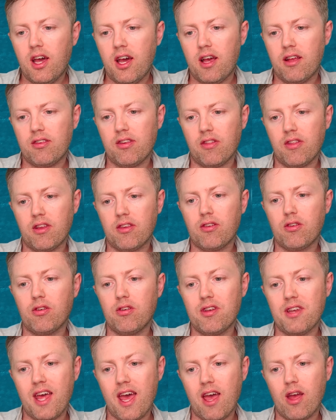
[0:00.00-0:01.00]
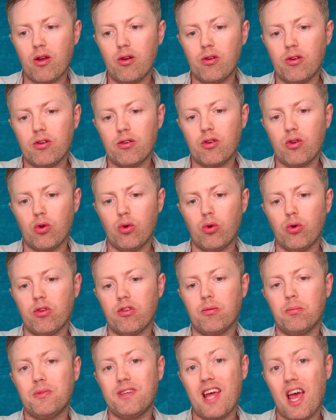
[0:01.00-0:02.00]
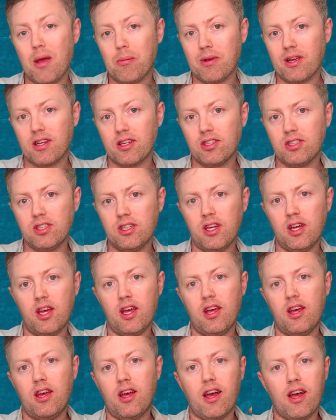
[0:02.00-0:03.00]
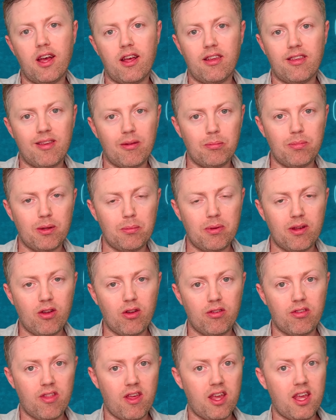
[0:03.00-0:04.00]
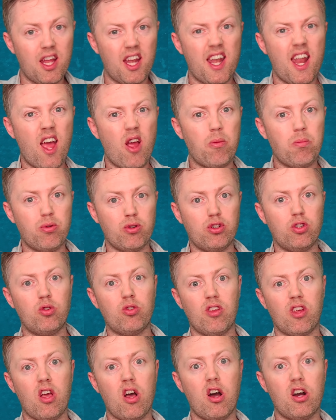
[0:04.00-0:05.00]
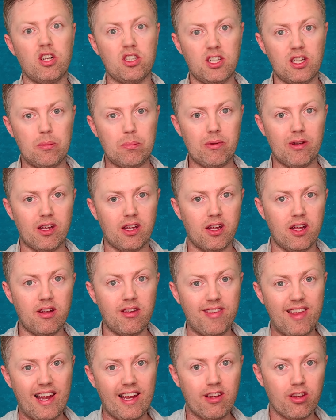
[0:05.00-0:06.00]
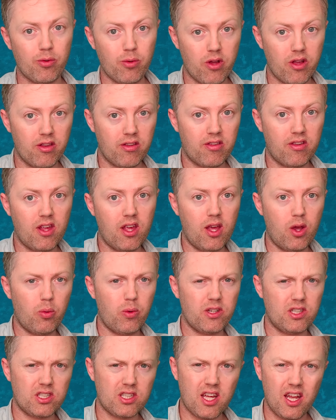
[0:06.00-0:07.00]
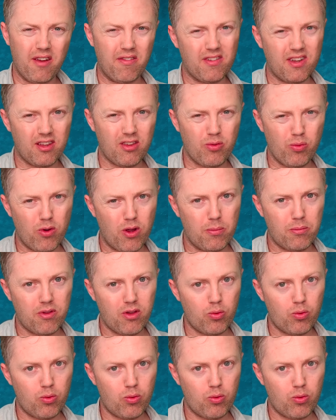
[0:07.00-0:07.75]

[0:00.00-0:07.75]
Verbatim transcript: Uh, so this could now cause damage uh, simply because they can now produce a car cheaply and sell it to us, which kind of disrupts